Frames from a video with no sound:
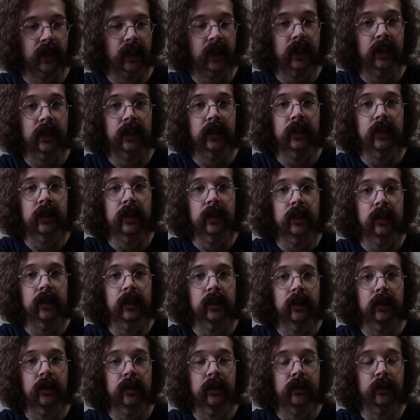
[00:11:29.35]
And
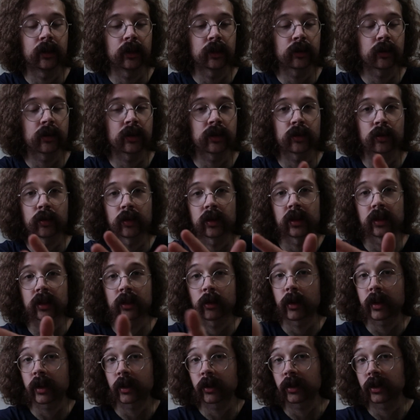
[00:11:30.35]
those ones were
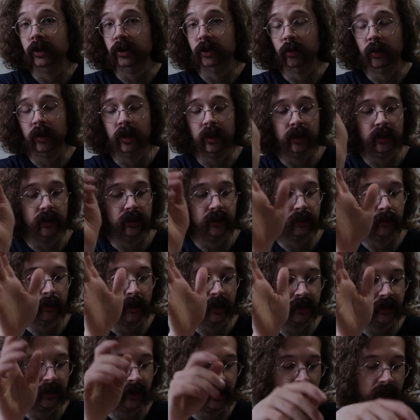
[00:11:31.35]
quite good as well,
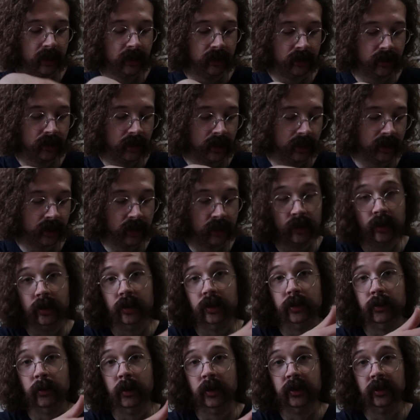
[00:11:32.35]
small sardines. And these
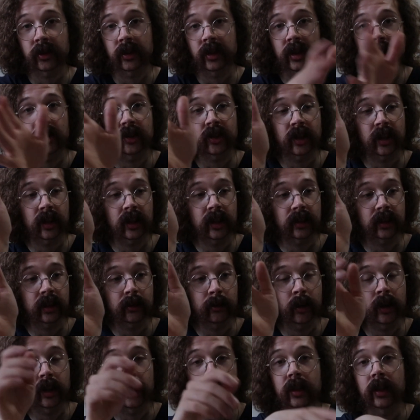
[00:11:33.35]
are small sardines, and I like
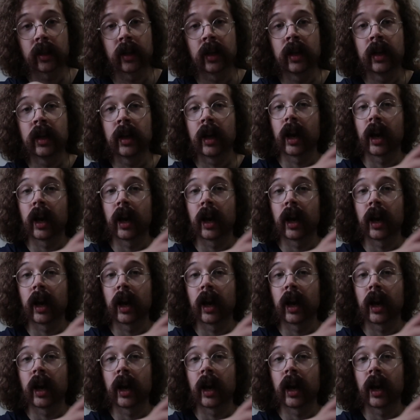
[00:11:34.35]
them a lot.